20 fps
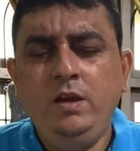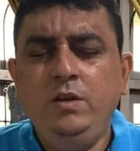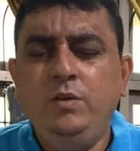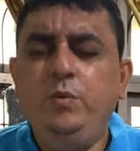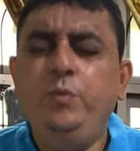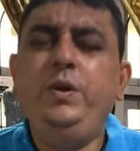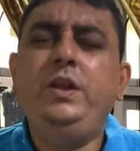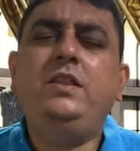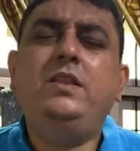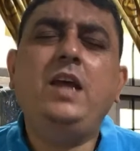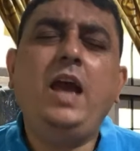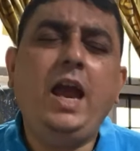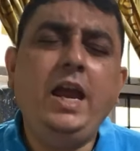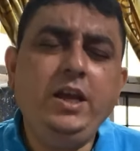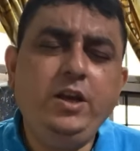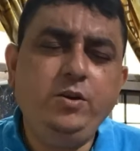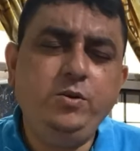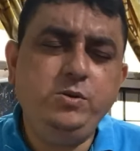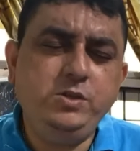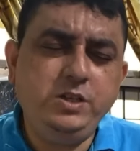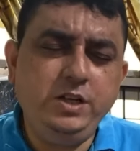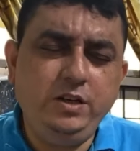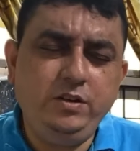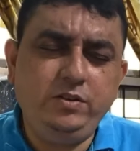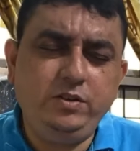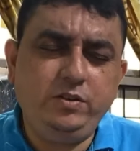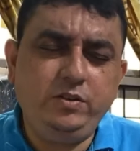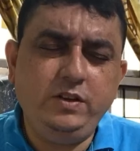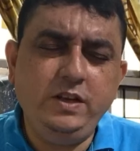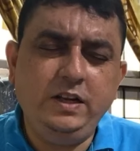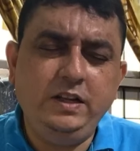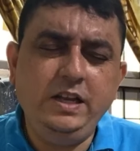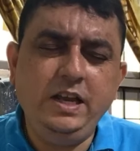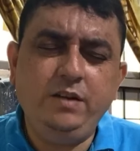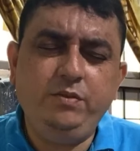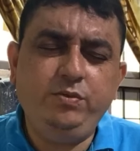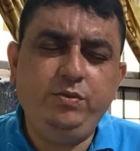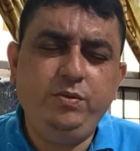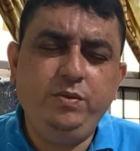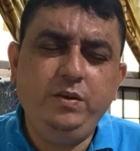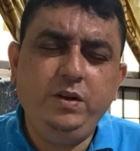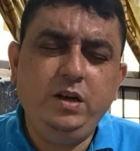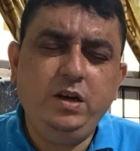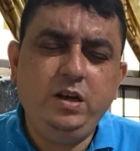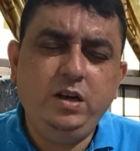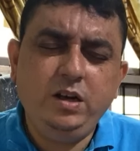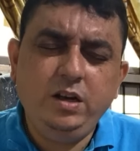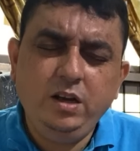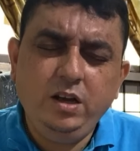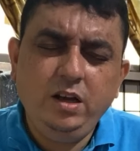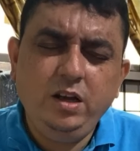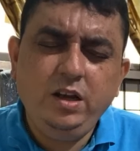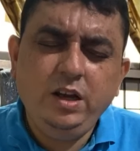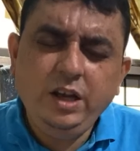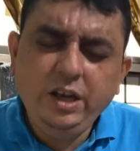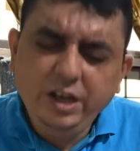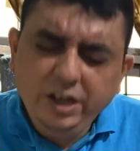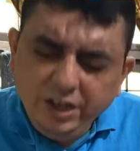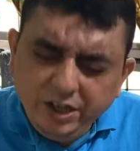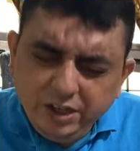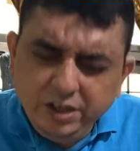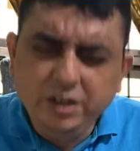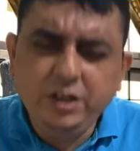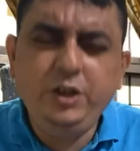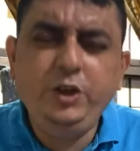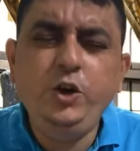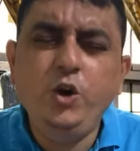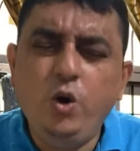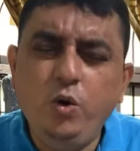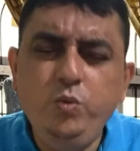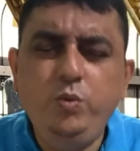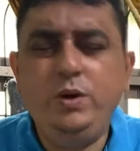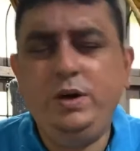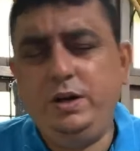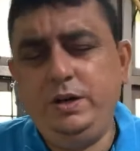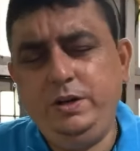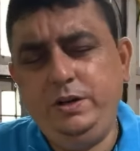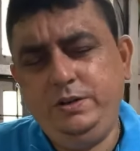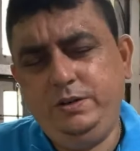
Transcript: We thank you, Jesus, that they have heard your word.